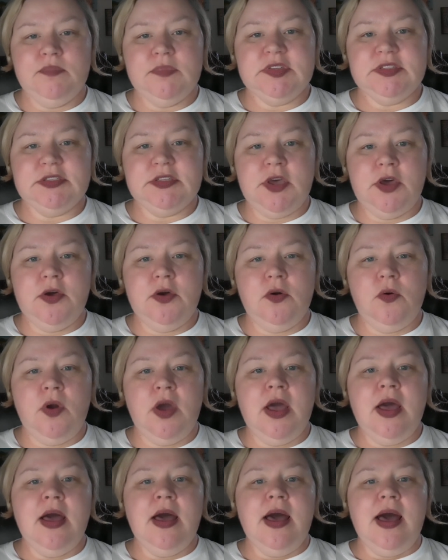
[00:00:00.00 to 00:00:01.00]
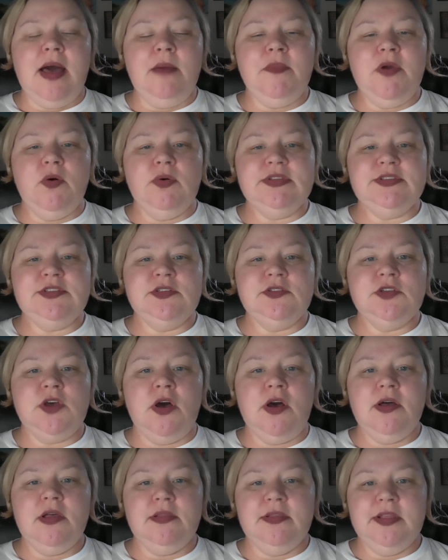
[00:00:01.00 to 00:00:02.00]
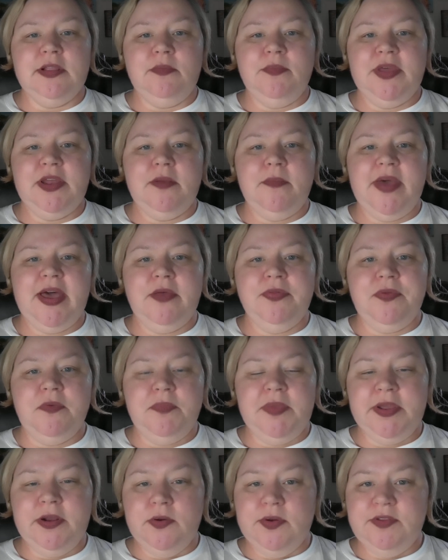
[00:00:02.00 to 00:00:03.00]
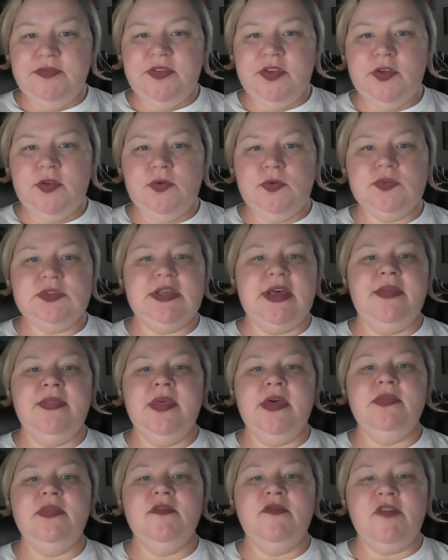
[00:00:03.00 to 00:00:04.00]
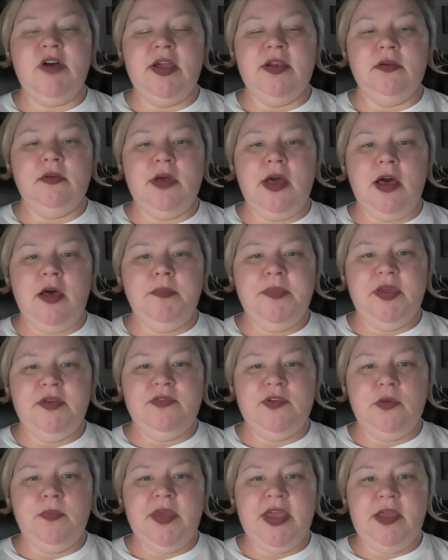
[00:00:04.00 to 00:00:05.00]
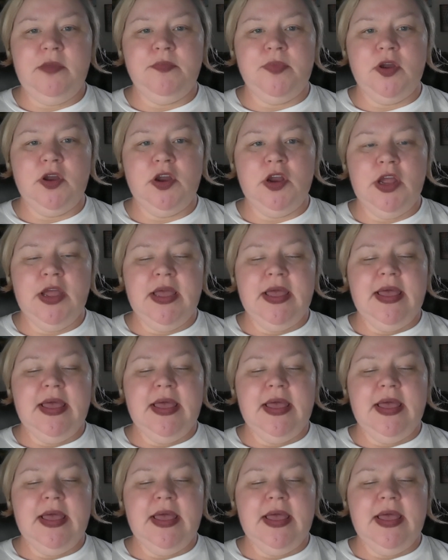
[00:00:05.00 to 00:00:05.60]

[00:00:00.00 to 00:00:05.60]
So, I'm going to talk a little bit about the peer reviews and then the final copy of your paper